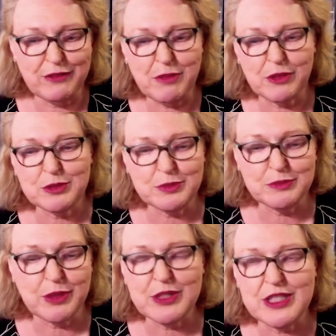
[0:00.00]
for
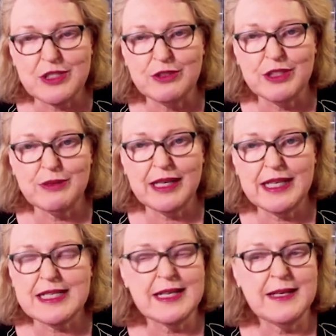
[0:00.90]
multiple multi-storey
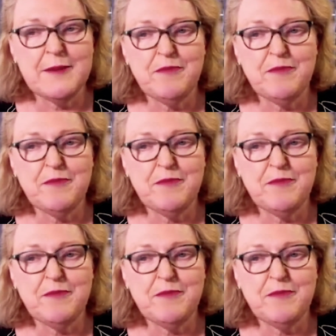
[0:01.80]
dwellings.